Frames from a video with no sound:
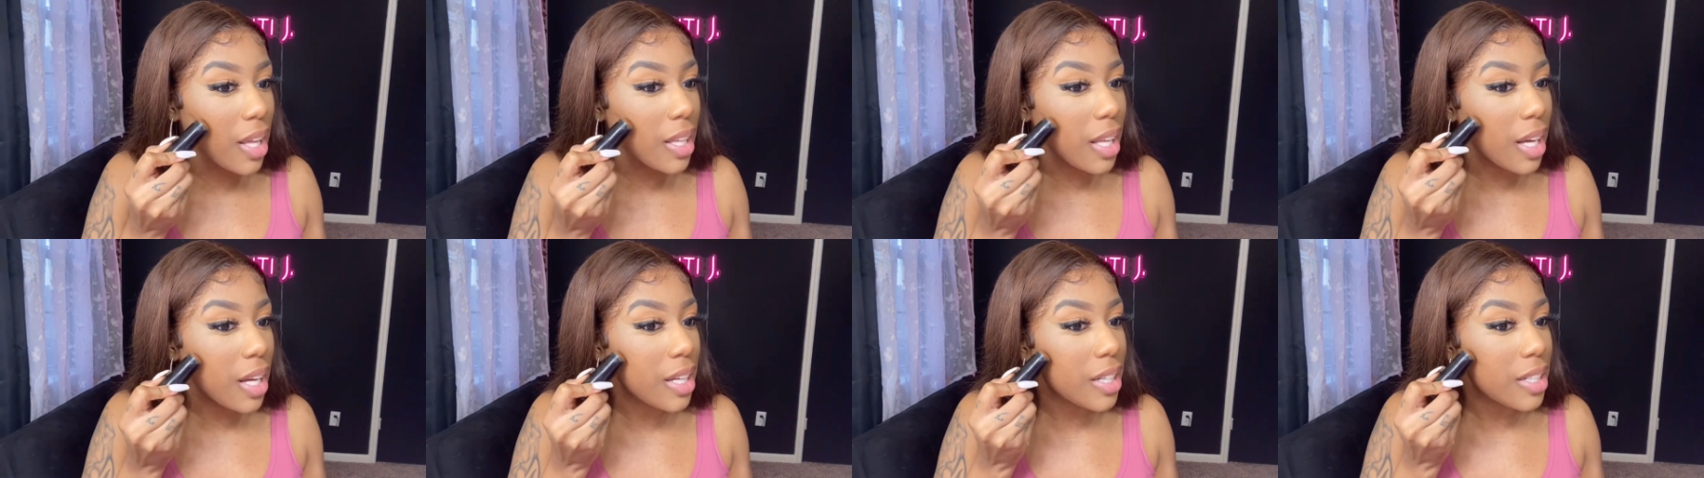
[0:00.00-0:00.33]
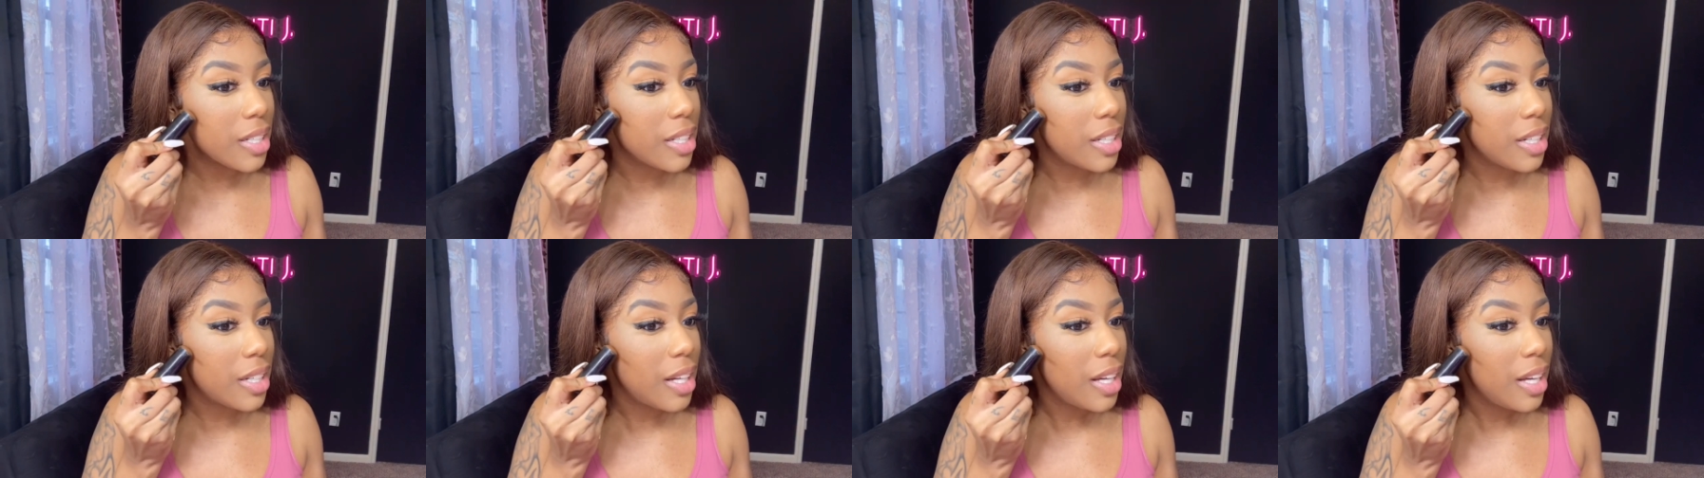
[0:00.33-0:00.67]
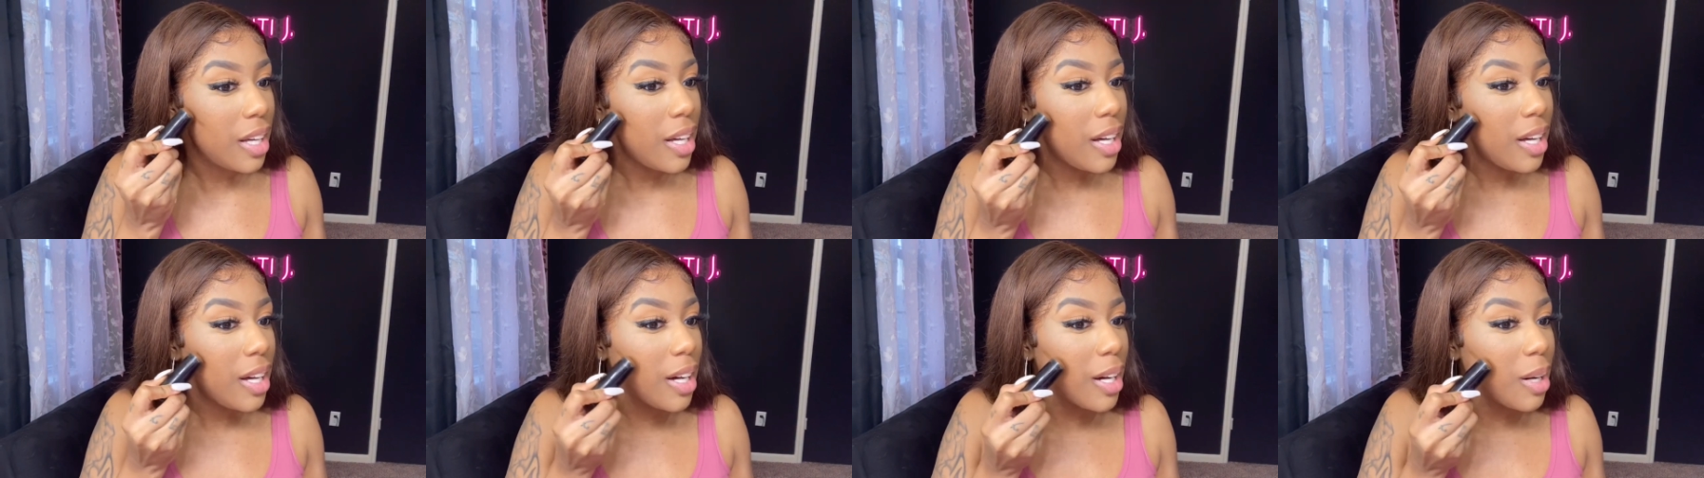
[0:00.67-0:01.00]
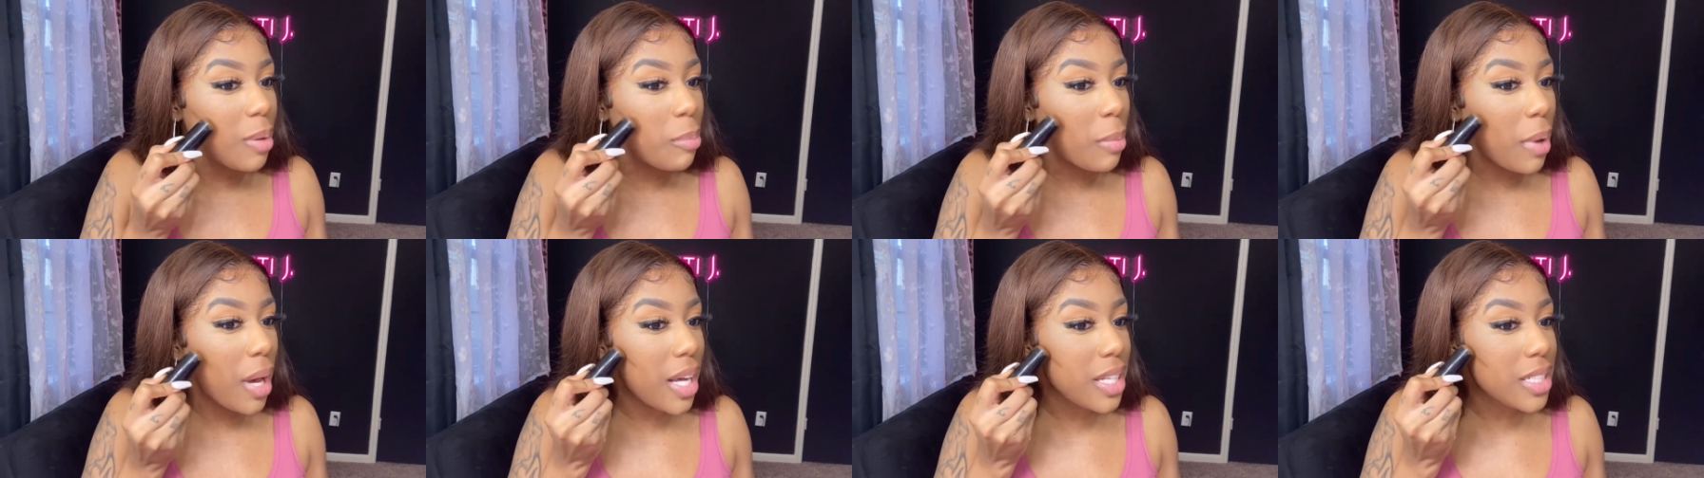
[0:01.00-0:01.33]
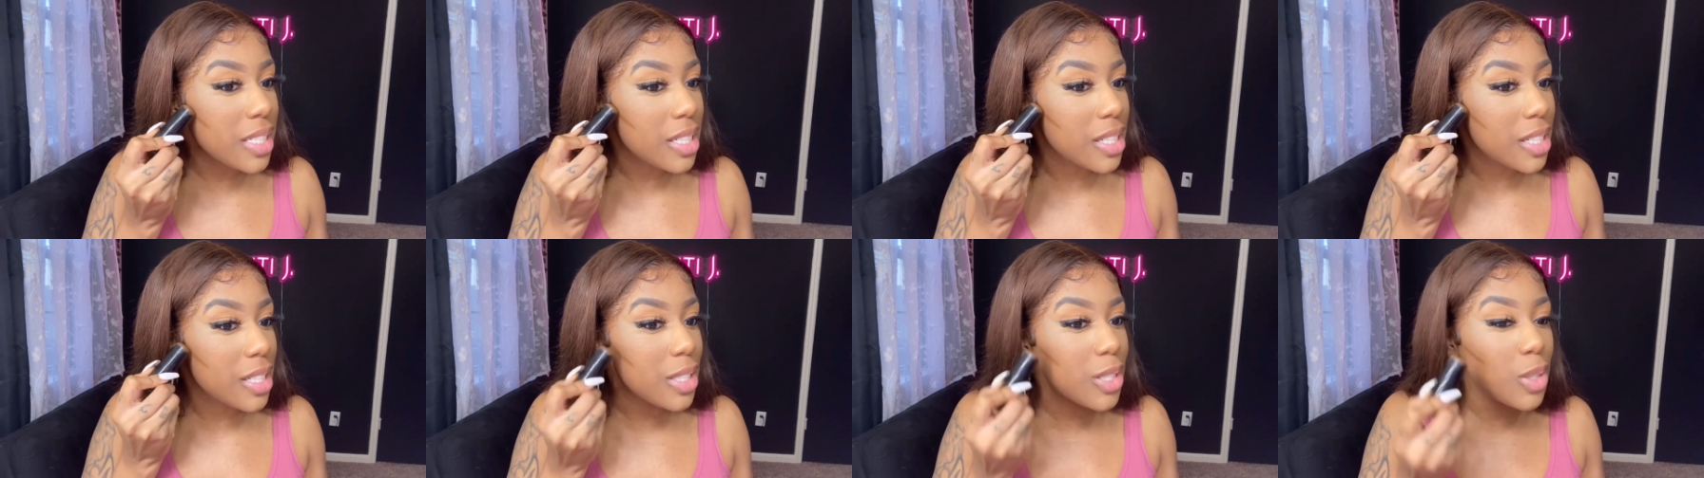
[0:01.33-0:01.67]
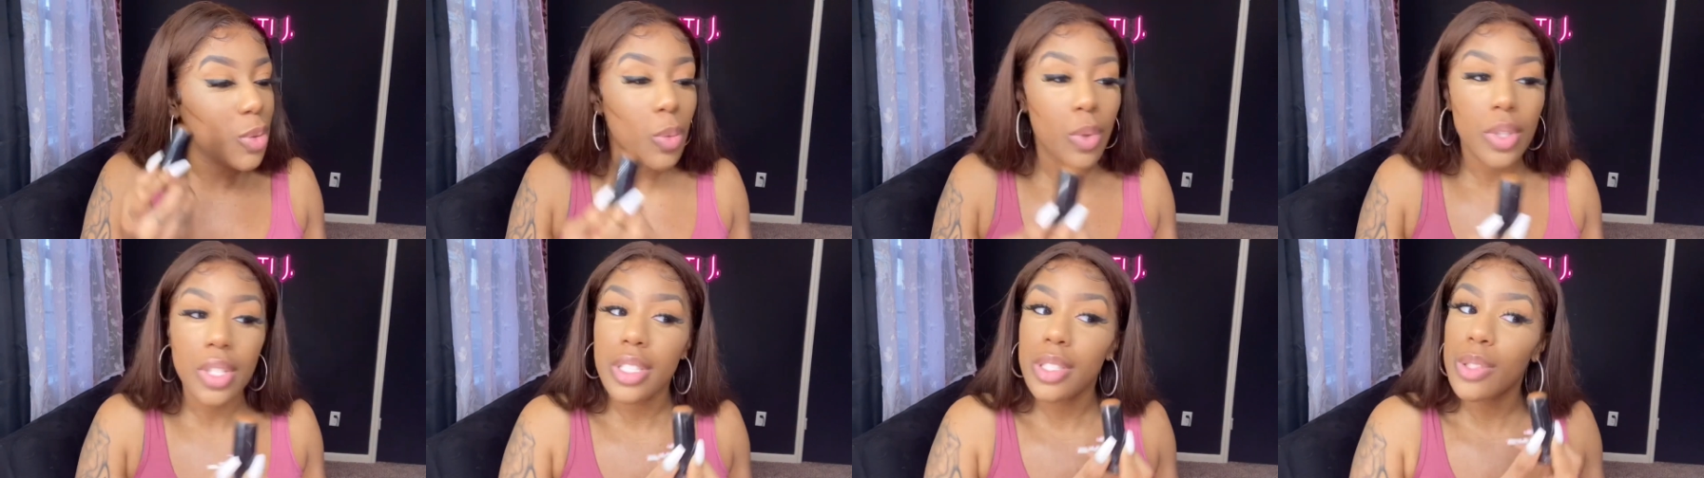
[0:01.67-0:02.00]
Like a, imagine a
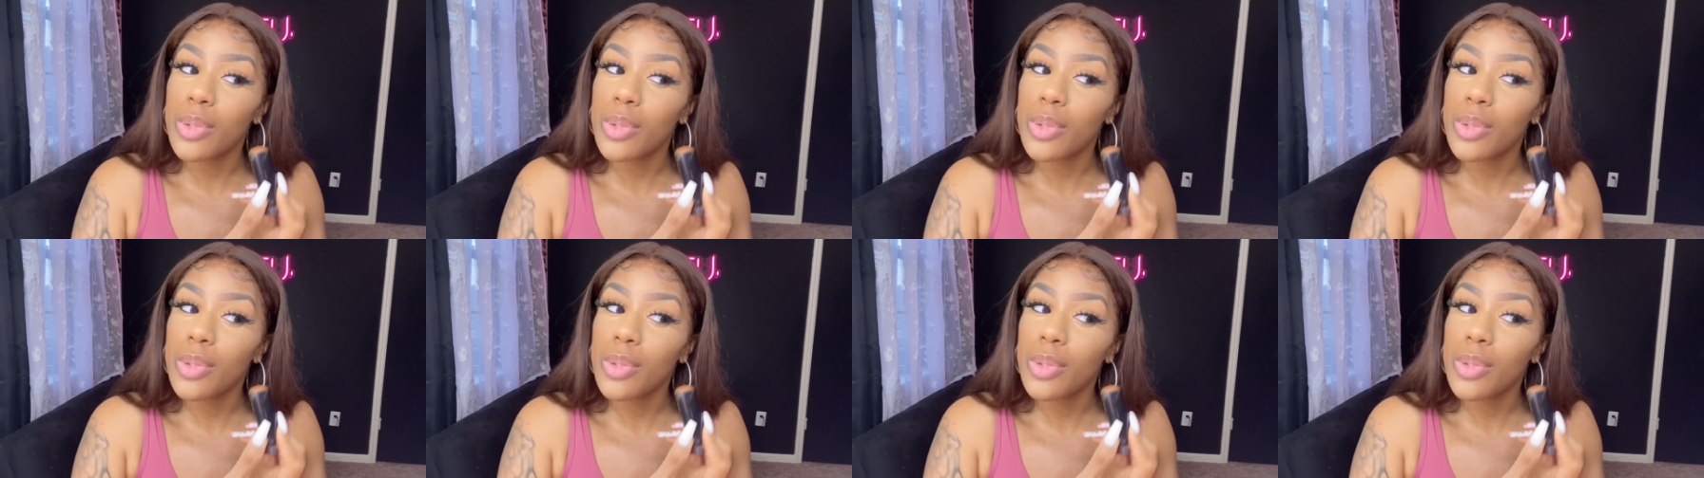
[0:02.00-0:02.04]
twenty